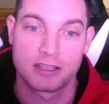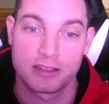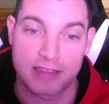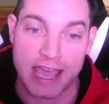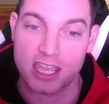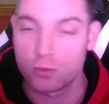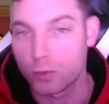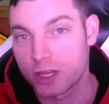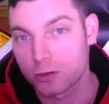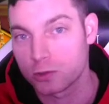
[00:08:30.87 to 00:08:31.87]
That can
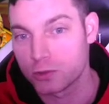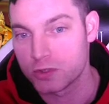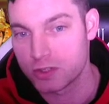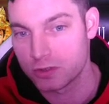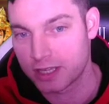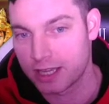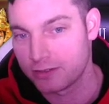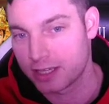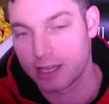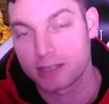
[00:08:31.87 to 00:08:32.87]
win or lose you a
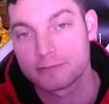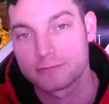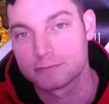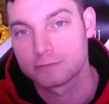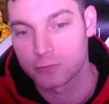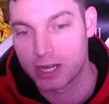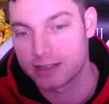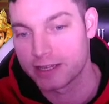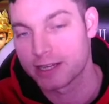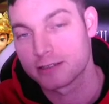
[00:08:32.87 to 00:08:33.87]
KVK right
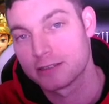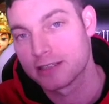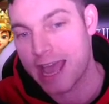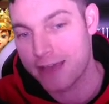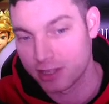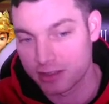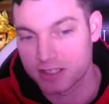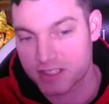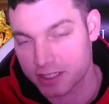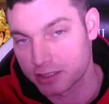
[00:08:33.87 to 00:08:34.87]
there, having this
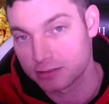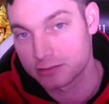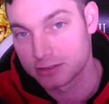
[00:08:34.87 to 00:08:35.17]
skill.